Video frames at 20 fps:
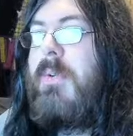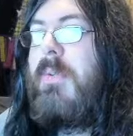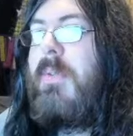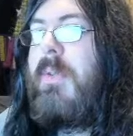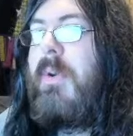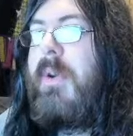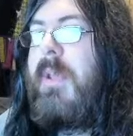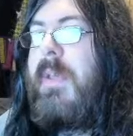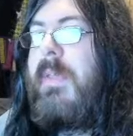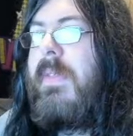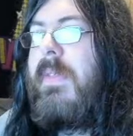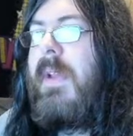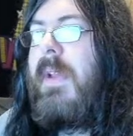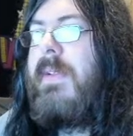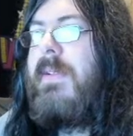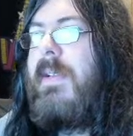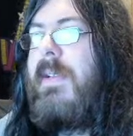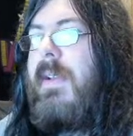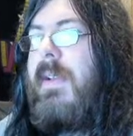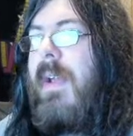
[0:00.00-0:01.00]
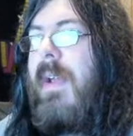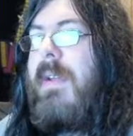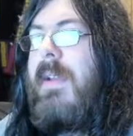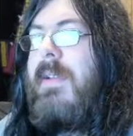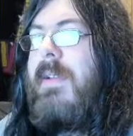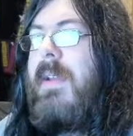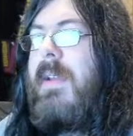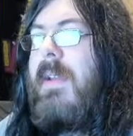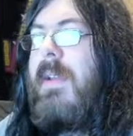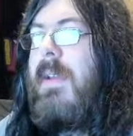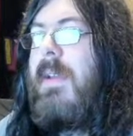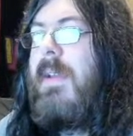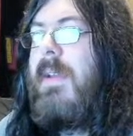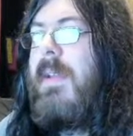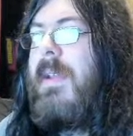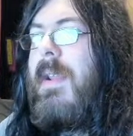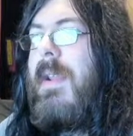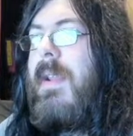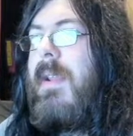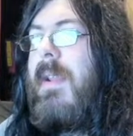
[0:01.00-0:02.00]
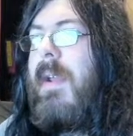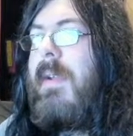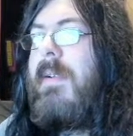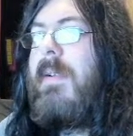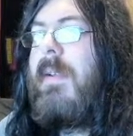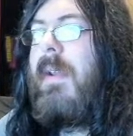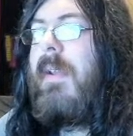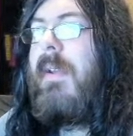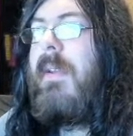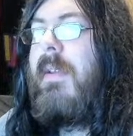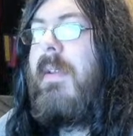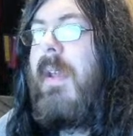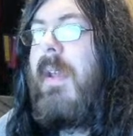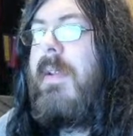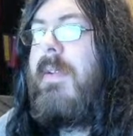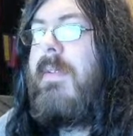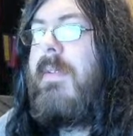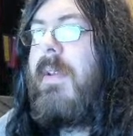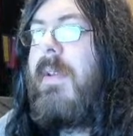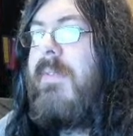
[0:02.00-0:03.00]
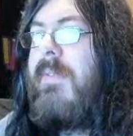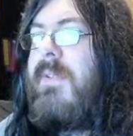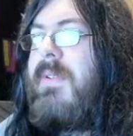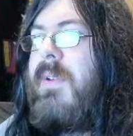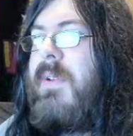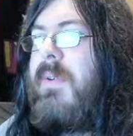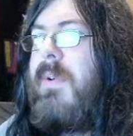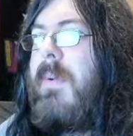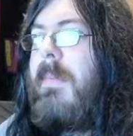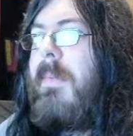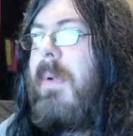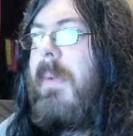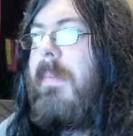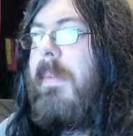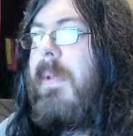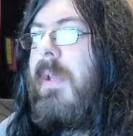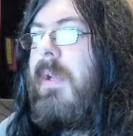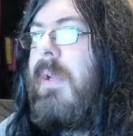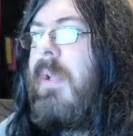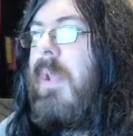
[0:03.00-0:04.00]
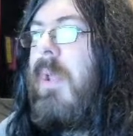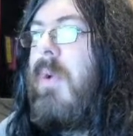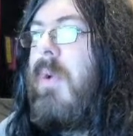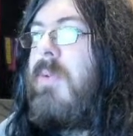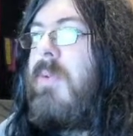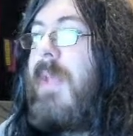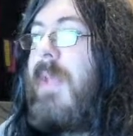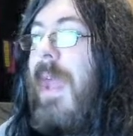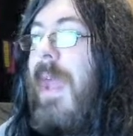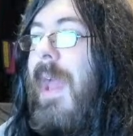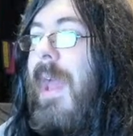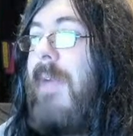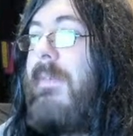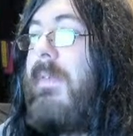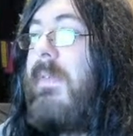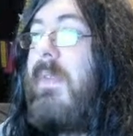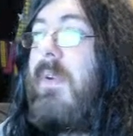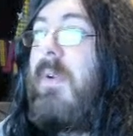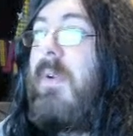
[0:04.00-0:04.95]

30th, 1999, Discovery Zone abruptly closed half of their